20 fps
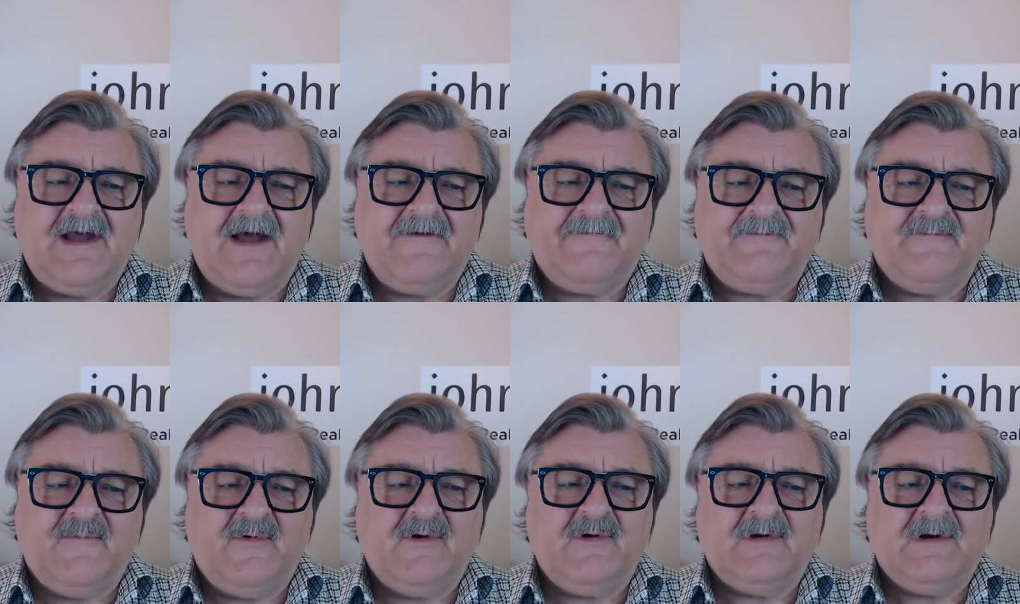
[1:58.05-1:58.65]
off
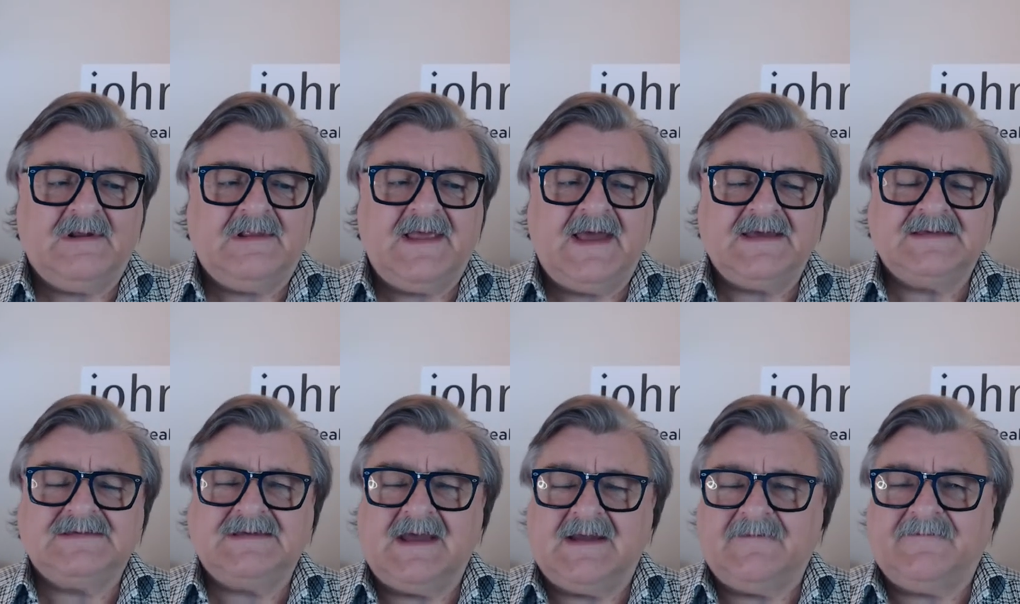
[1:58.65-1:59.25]
more or
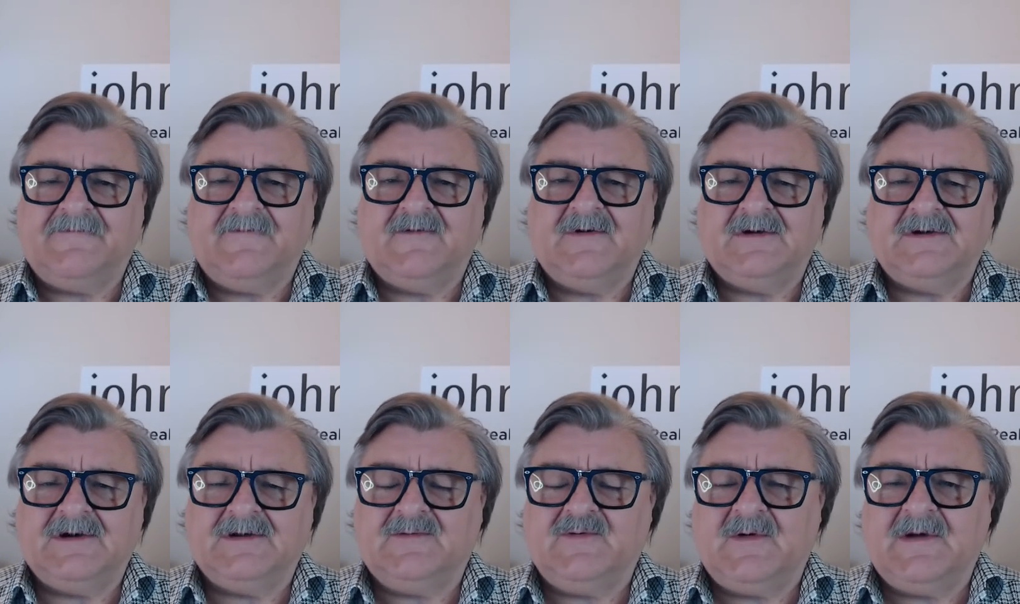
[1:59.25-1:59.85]
less at
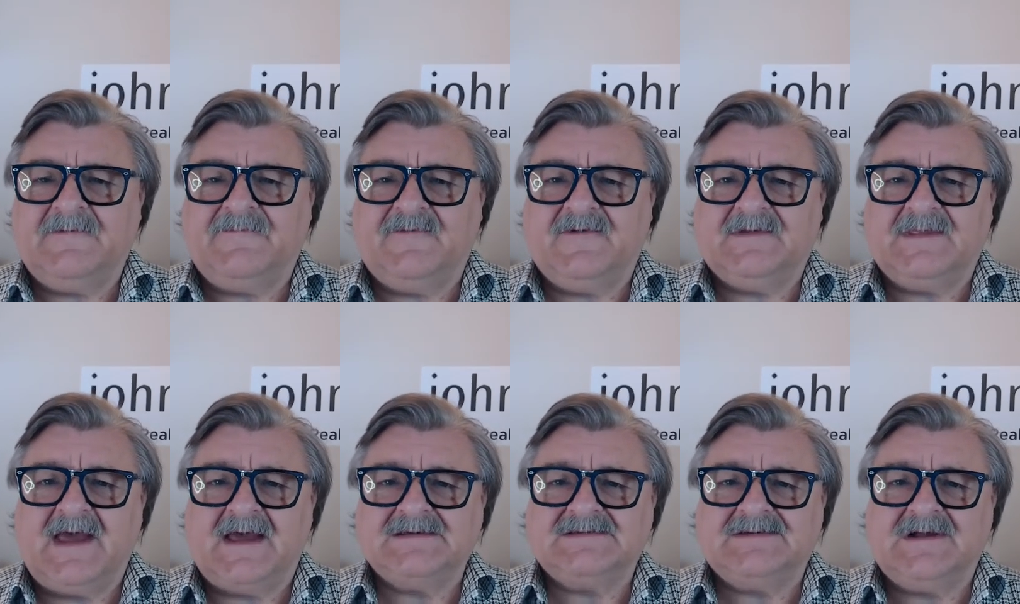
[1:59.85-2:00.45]

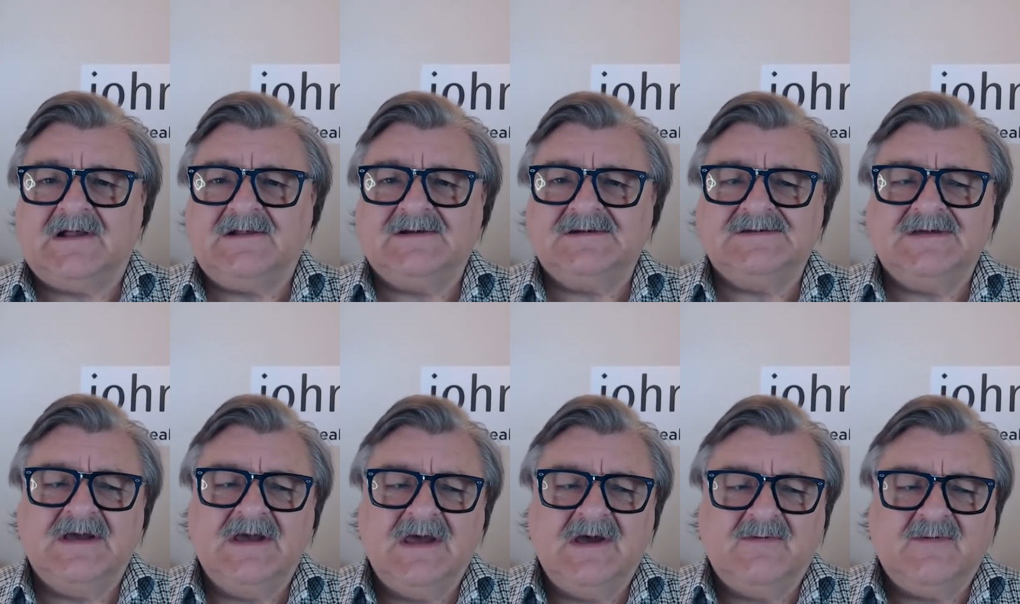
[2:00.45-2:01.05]
$424,000,